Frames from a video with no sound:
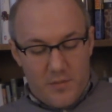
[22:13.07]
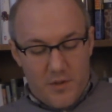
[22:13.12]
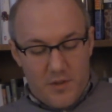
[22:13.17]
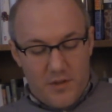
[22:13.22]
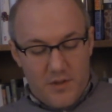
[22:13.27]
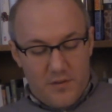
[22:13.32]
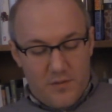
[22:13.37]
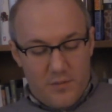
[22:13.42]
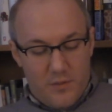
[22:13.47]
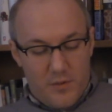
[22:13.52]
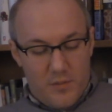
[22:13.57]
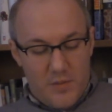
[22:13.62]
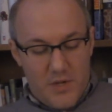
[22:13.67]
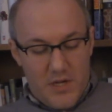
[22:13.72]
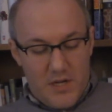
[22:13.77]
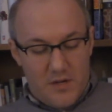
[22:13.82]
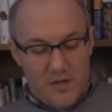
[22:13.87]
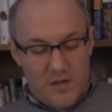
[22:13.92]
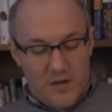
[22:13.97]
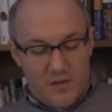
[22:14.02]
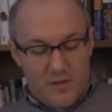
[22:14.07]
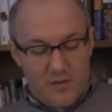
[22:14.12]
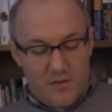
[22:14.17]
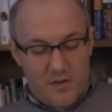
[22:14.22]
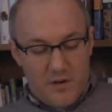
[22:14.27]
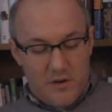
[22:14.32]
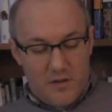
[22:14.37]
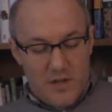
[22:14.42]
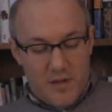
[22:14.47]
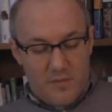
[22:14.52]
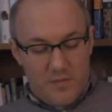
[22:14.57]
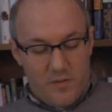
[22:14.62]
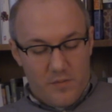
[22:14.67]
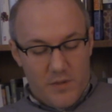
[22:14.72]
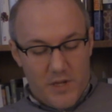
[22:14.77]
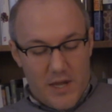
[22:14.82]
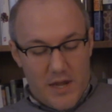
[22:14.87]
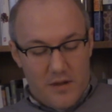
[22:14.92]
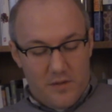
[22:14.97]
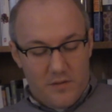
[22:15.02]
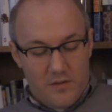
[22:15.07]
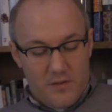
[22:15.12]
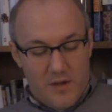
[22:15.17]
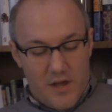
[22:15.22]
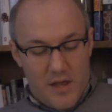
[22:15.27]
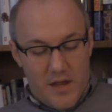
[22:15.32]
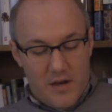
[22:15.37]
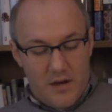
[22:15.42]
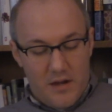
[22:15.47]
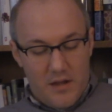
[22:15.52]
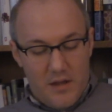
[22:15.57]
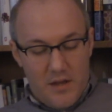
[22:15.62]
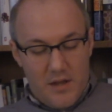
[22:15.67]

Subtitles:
but this would be to consider them from the outside,